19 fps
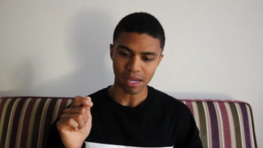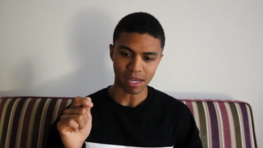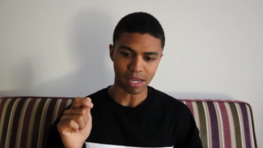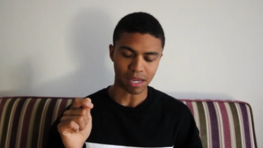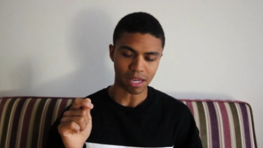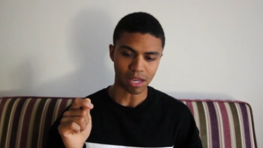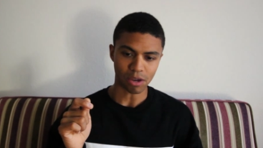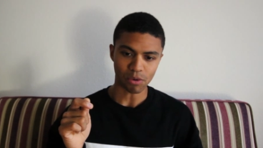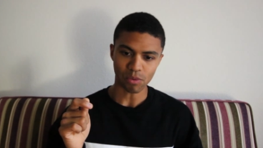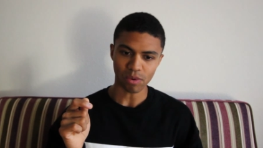uh,
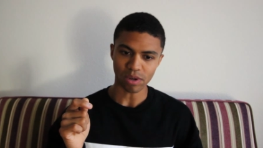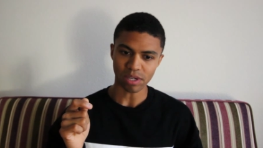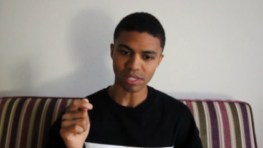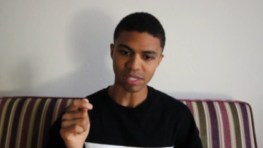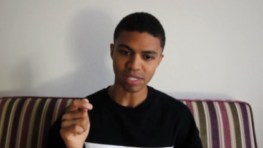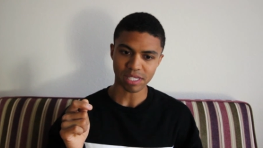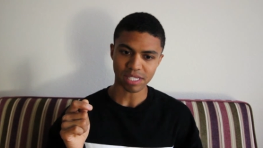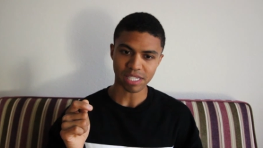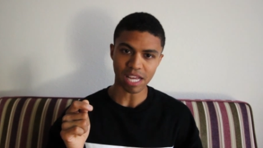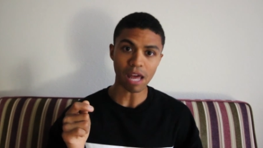it
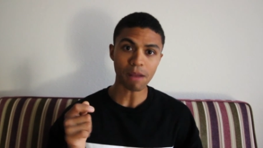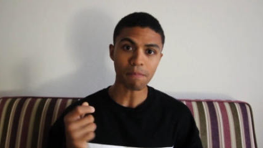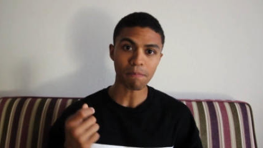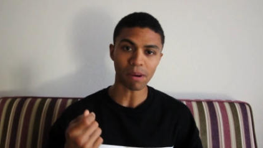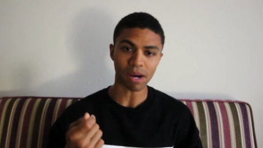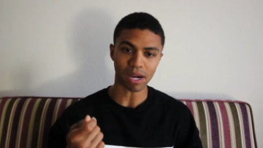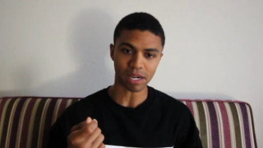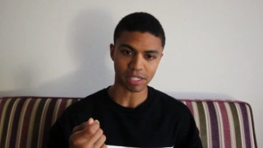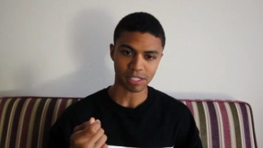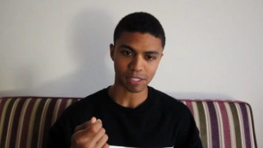was ten
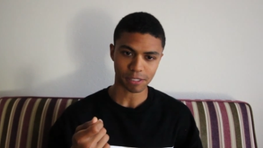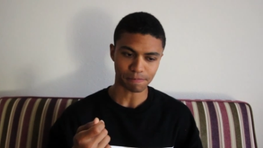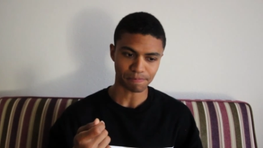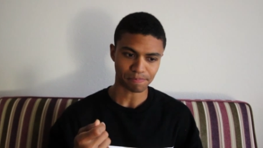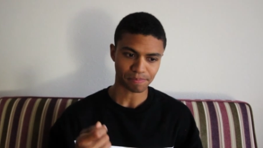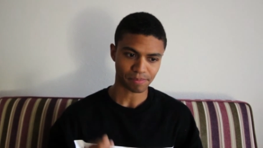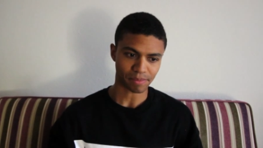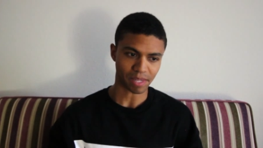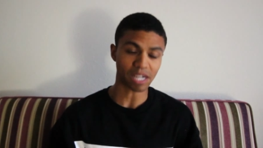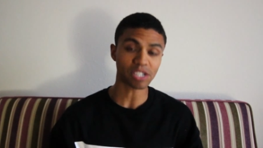bucks,
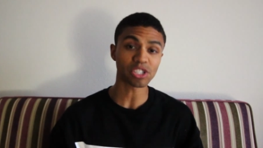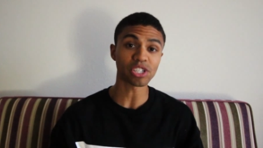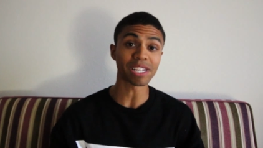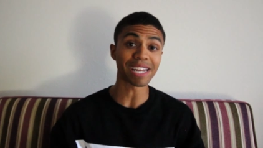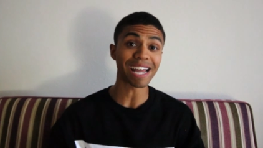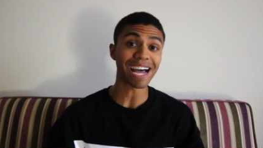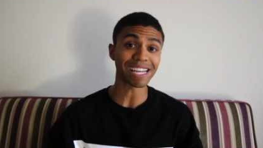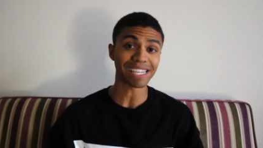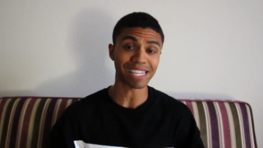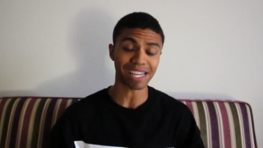actually
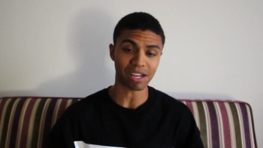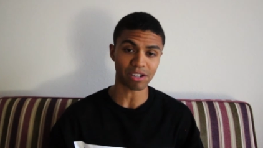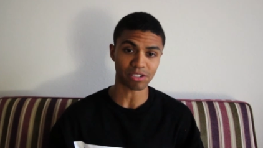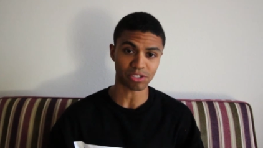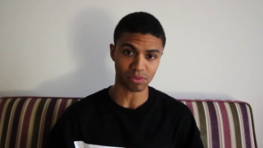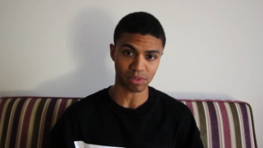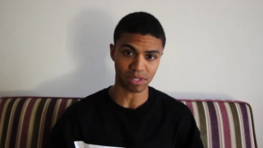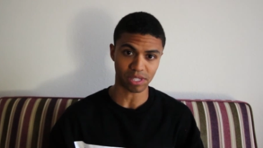nine dollars